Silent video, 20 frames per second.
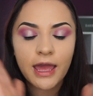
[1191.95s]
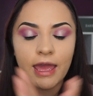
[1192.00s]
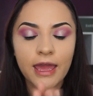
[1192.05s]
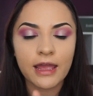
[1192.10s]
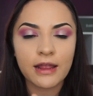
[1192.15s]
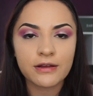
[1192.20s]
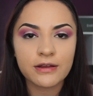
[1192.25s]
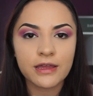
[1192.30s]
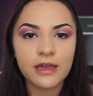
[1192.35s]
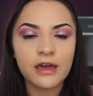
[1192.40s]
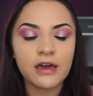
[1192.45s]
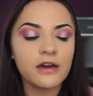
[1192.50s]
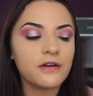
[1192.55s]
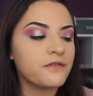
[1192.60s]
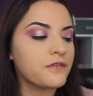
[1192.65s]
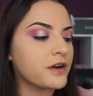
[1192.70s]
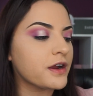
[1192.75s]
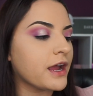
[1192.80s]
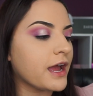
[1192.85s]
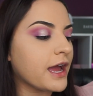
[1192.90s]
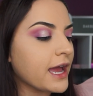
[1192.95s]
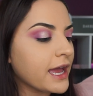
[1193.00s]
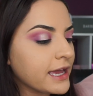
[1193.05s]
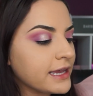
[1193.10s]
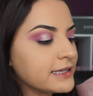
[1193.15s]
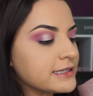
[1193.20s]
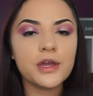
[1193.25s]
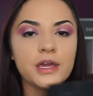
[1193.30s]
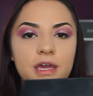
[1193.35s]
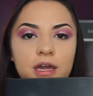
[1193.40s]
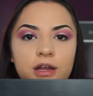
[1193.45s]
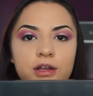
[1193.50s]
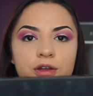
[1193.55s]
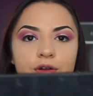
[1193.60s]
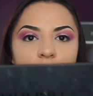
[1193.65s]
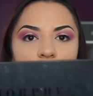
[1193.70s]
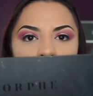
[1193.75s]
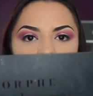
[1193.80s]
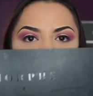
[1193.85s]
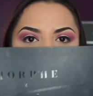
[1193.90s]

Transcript: area of our eyes. We are going